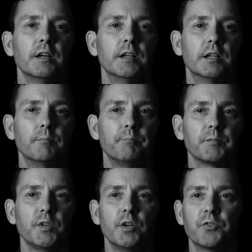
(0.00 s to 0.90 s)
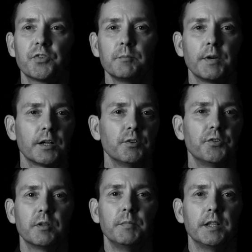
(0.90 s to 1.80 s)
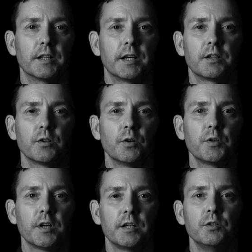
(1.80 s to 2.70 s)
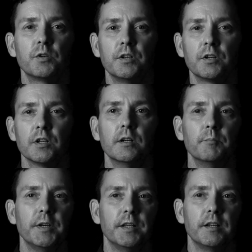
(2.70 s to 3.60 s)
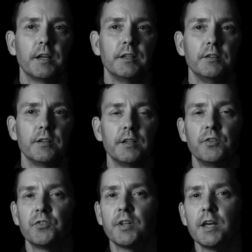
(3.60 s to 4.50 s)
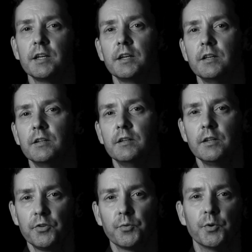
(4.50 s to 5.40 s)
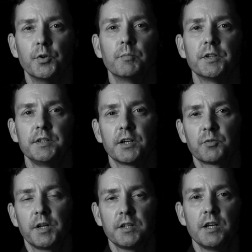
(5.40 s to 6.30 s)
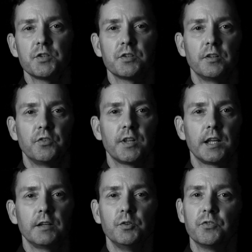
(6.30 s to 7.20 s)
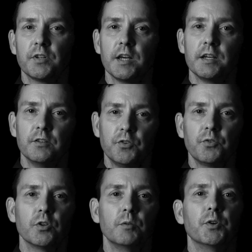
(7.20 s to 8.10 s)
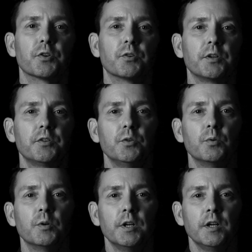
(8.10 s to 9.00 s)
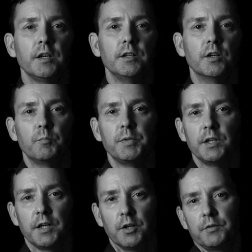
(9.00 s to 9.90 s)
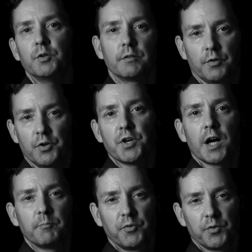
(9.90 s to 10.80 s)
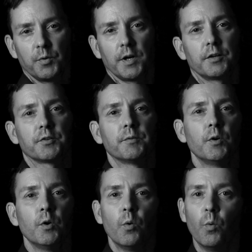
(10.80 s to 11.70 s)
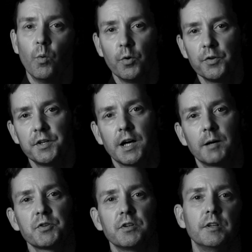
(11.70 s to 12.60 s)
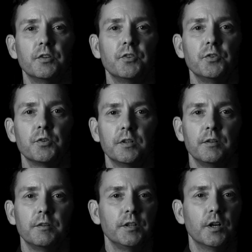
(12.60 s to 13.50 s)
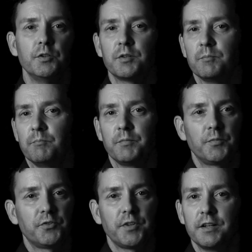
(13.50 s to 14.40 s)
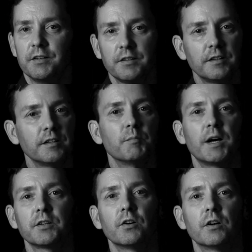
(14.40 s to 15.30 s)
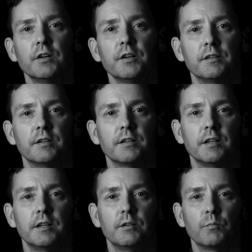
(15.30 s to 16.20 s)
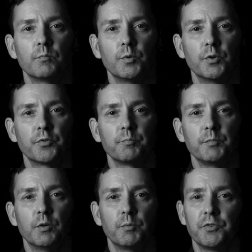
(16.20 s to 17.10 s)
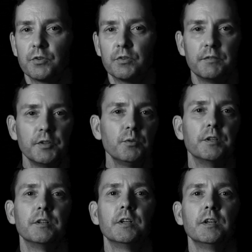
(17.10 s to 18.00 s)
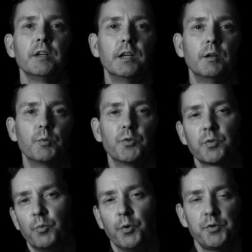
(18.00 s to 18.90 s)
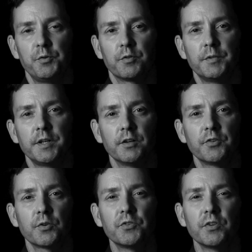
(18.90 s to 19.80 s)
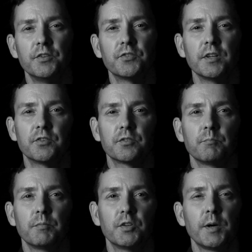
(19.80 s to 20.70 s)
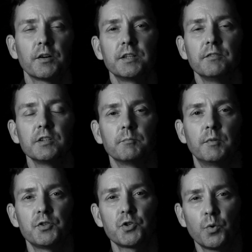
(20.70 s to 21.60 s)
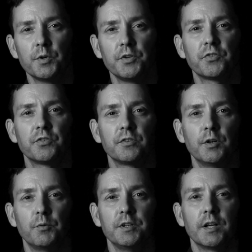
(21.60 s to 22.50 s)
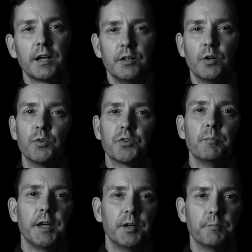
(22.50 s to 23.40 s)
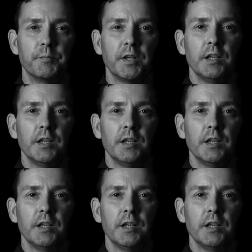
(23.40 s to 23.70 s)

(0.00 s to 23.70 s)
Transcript: Um, you know, setting boundaries can mean like, okay, you can come and, and, and stay in this room, but the expectation is that if you stay in this room, you're going to, you know, be interviewing for jobs throughout. Or the option is you can, you know, you can stay in a tent in the backyard and, and we'll, you know, we still love you and, and we'll support you from there. So it's, it's, it's, it's about giving them a choice, you know, not an ultimatum.